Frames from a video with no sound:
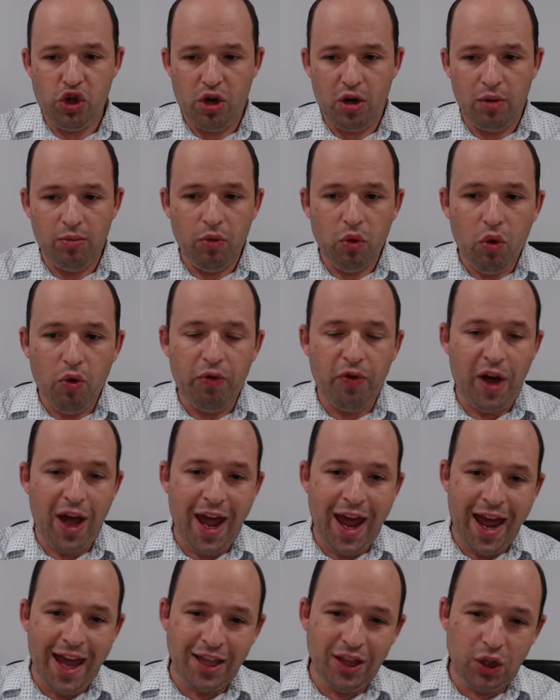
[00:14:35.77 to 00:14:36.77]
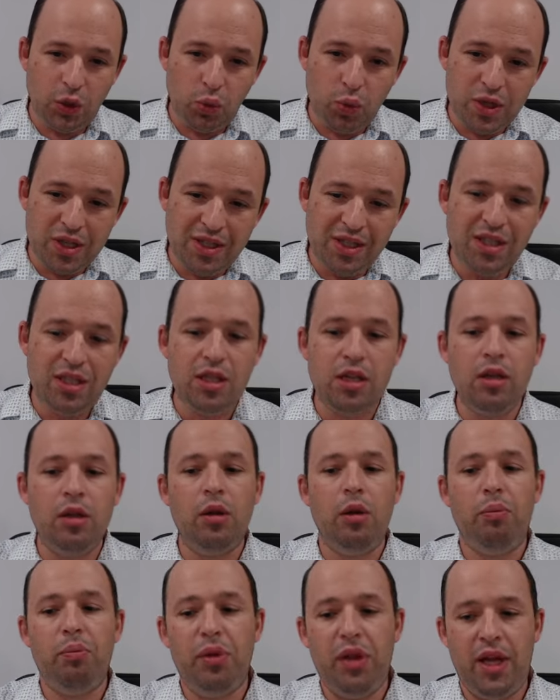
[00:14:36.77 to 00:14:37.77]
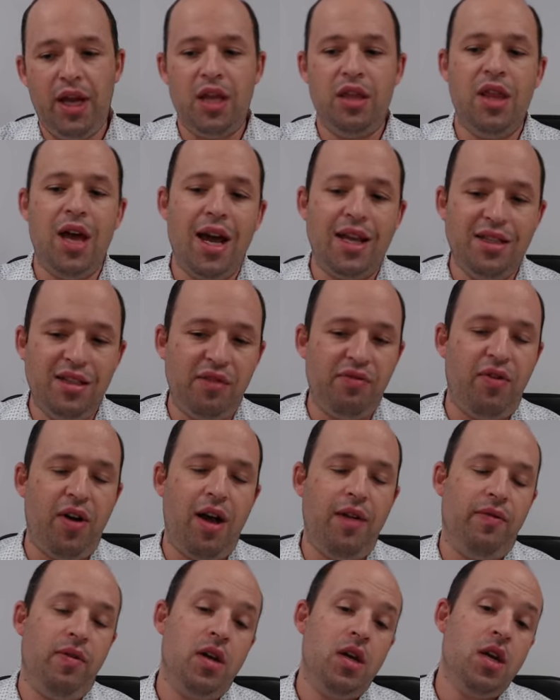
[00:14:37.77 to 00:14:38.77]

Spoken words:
move, and we still play knight d5.